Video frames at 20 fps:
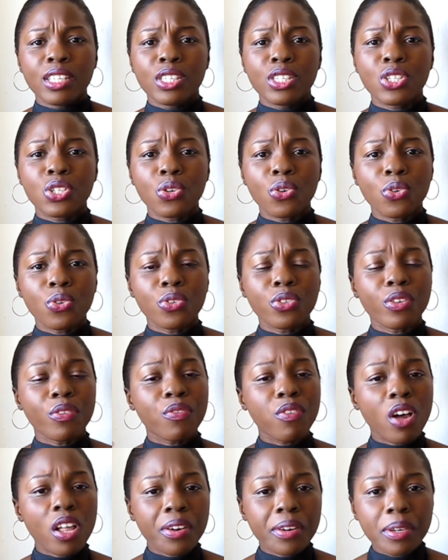So the
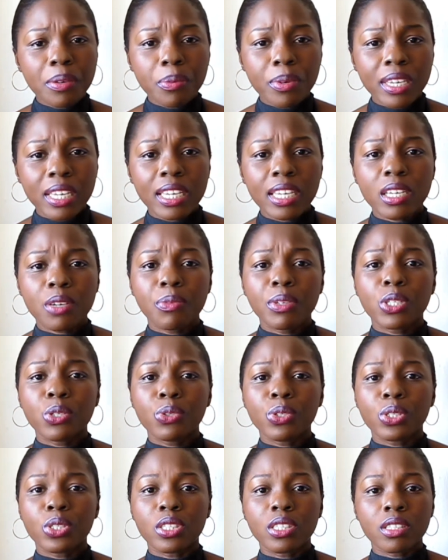following week, which
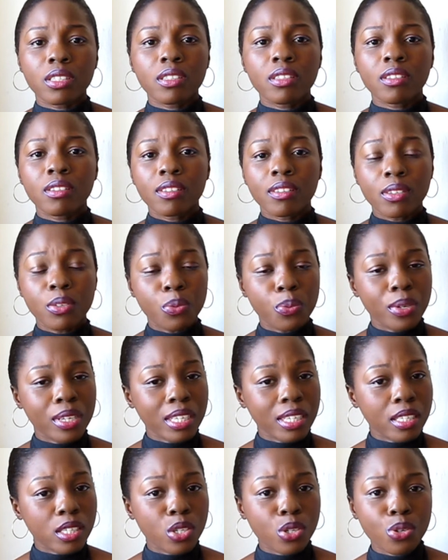was the week
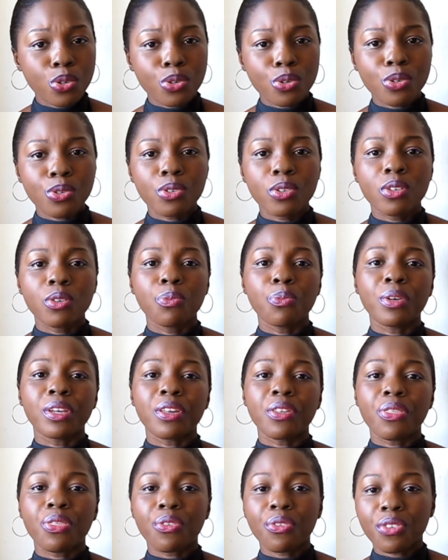2,
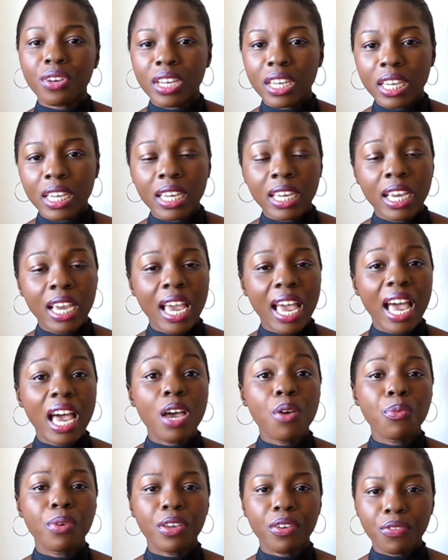week 3
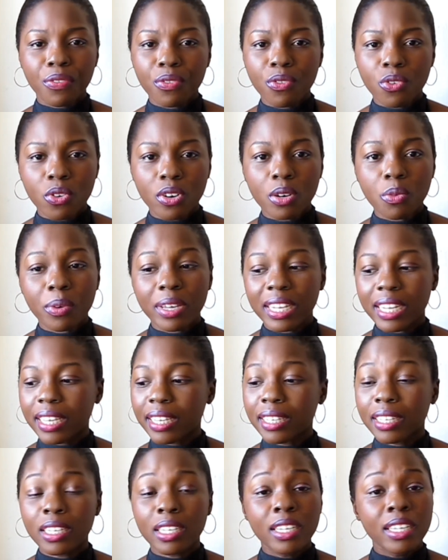and week 4, when
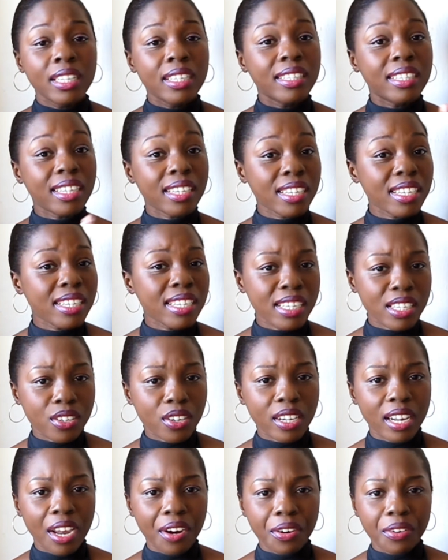I didn't need to
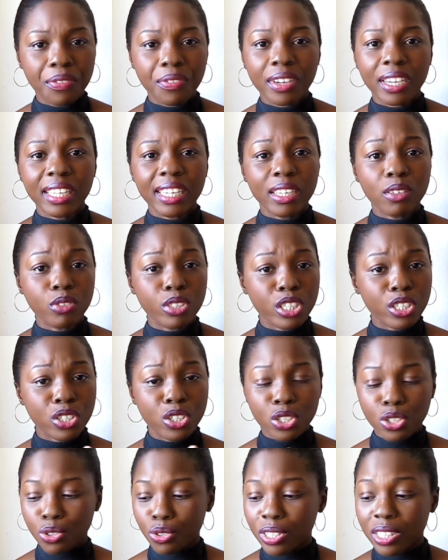clarify and I would
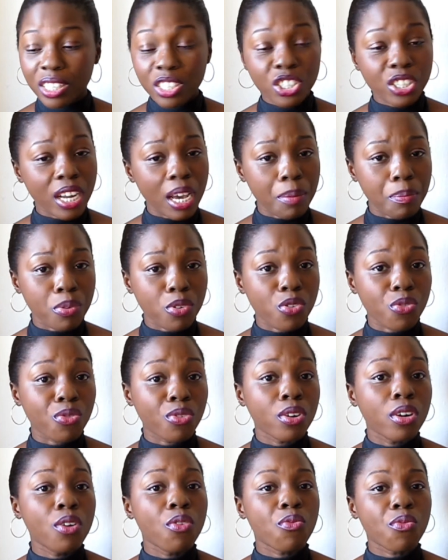just use the shampoo
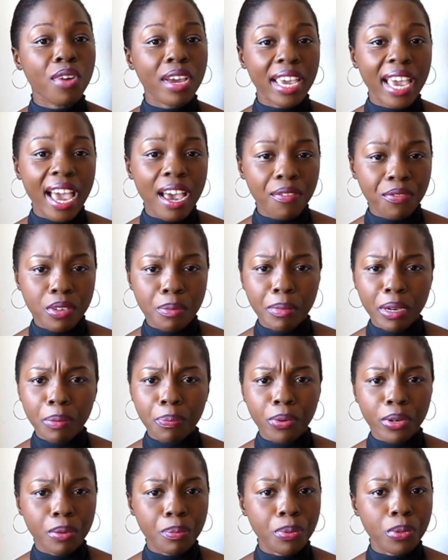right after my
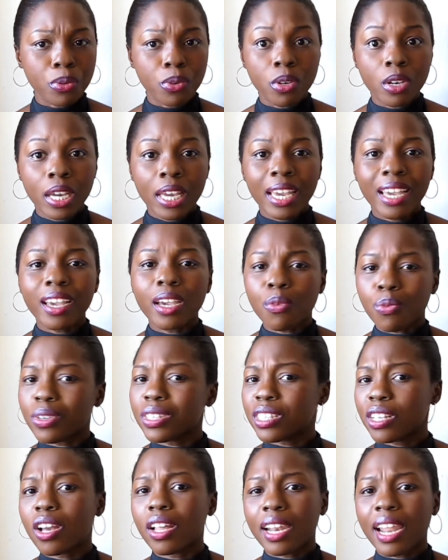pre-poo, it
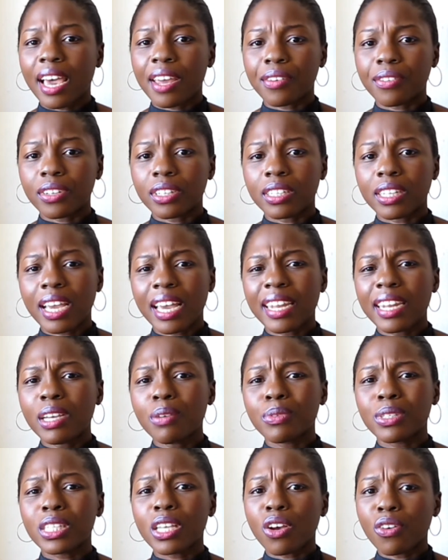was not lathering, and I
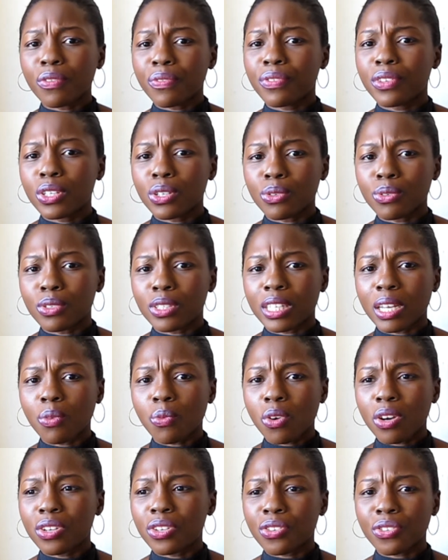was confused and
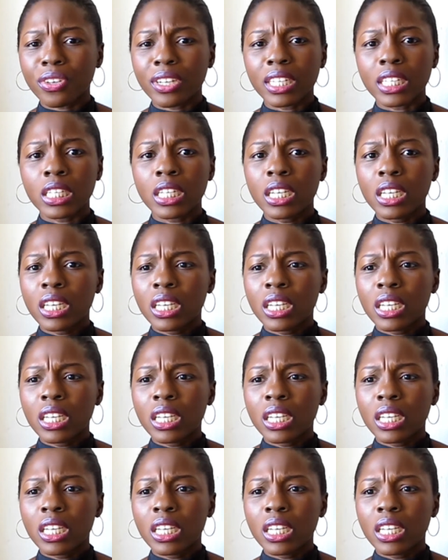wondering,